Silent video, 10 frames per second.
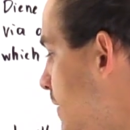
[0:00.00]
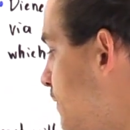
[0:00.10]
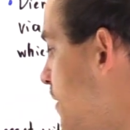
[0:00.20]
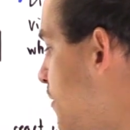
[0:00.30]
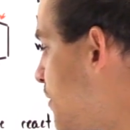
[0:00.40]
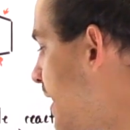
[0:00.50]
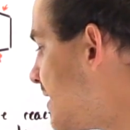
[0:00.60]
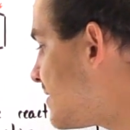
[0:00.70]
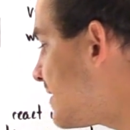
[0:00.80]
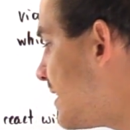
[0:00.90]
if
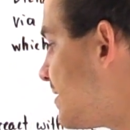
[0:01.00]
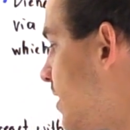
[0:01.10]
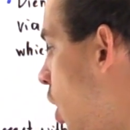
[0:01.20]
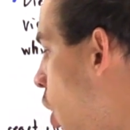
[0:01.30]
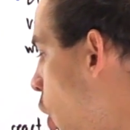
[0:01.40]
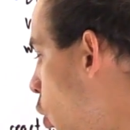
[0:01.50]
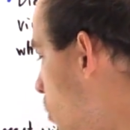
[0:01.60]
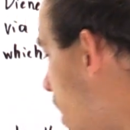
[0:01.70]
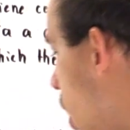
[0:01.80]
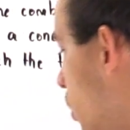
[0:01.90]
this is the
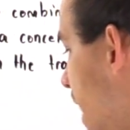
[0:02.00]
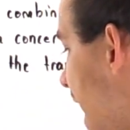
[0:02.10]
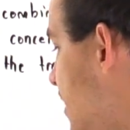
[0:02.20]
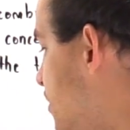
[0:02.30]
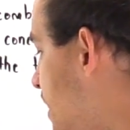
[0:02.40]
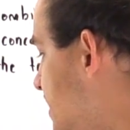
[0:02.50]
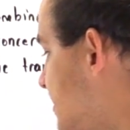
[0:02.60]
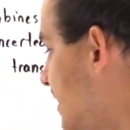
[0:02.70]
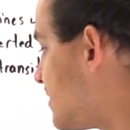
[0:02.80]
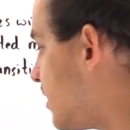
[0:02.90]
HOMO and
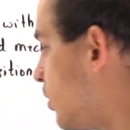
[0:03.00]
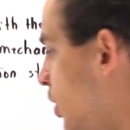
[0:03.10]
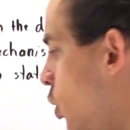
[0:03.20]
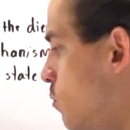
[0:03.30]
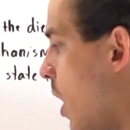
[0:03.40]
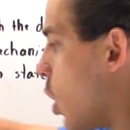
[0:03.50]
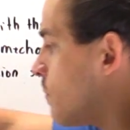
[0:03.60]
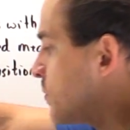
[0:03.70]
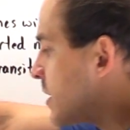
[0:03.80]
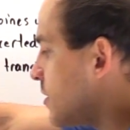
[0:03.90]
this is the LUMO,
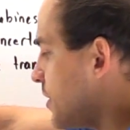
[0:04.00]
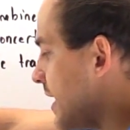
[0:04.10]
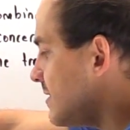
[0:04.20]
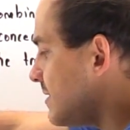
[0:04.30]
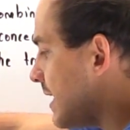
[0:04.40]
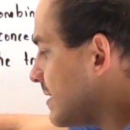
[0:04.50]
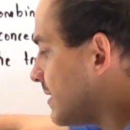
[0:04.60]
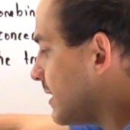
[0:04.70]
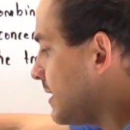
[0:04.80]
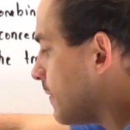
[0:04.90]
this is
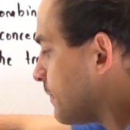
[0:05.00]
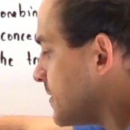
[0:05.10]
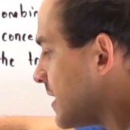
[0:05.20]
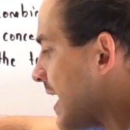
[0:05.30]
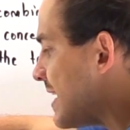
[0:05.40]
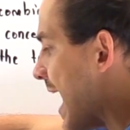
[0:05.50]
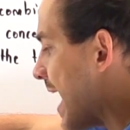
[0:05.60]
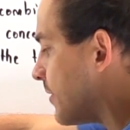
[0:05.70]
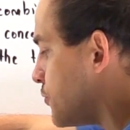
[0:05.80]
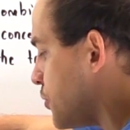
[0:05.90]
the difference in
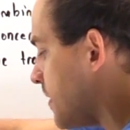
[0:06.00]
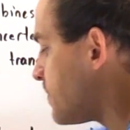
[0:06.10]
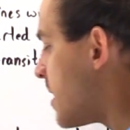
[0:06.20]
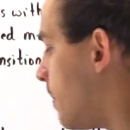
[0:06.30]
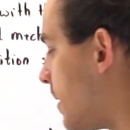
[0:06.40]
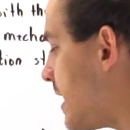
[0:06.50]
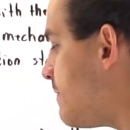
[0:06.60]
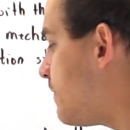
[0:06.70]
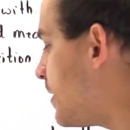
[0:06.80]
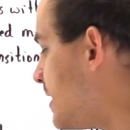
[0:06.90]
energy. But
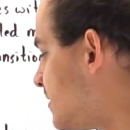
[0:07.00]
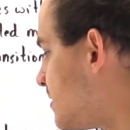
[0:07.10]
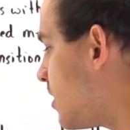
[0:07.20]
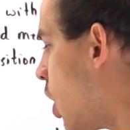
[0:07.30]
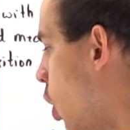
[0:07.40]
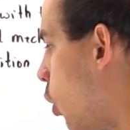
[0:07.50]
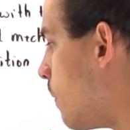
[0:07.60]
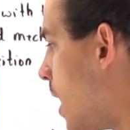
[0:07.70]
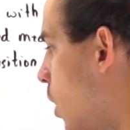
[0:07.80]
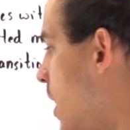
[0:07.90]
if this is the
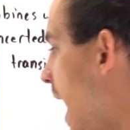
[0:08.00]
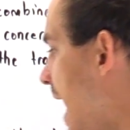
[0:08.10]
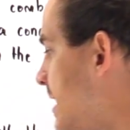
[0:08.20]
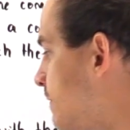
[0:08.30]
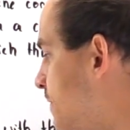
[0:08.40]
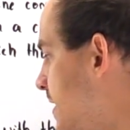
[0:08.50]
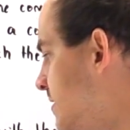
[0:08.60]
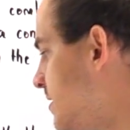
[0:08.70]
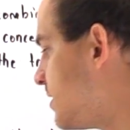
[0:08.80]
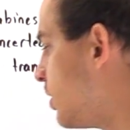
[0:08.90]
HOMO and if
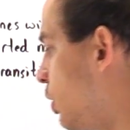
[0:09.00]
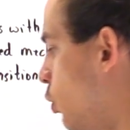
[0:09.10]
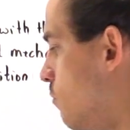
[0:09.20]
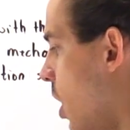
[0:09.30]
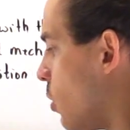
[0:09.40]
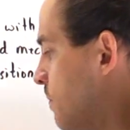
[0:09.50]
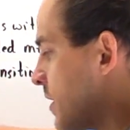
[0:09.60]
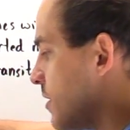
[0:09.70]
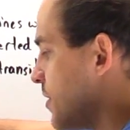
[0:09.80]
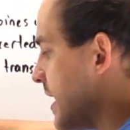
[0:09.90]
this is the LUMO,
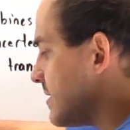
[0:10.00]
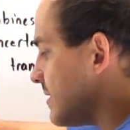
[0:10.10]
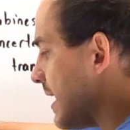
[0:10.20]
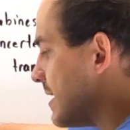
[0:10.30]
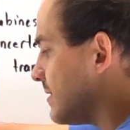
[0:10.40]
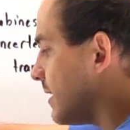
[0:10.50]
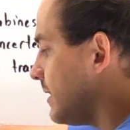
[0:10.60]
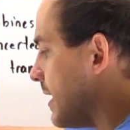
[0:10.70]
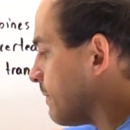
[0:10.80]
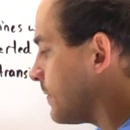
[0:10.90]
this is the
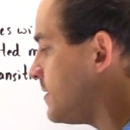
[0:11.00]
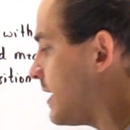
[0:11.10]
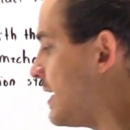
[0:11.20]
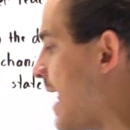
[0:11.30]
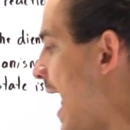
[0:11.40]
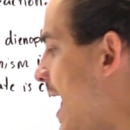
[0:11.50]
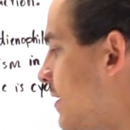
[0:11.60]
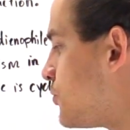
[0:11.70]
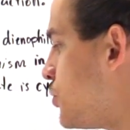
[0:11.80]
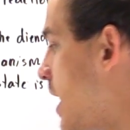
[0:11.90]
difference in
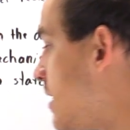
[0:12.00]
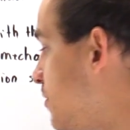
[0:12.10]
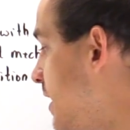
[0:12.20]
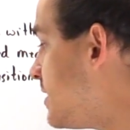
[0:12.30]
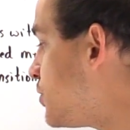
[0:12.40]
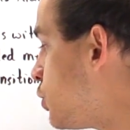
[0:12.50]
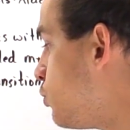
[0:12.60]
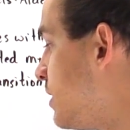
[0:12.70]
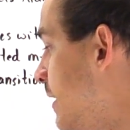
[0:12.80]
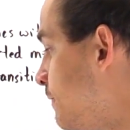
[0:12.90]
energy. And these
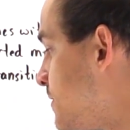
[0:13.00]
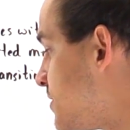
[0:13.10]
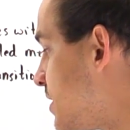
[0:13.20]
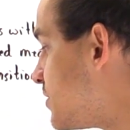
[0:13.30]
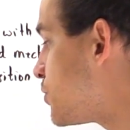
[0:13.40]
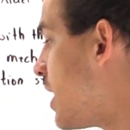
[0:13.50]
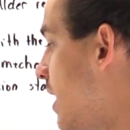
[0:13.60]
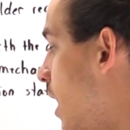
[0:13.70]
two differences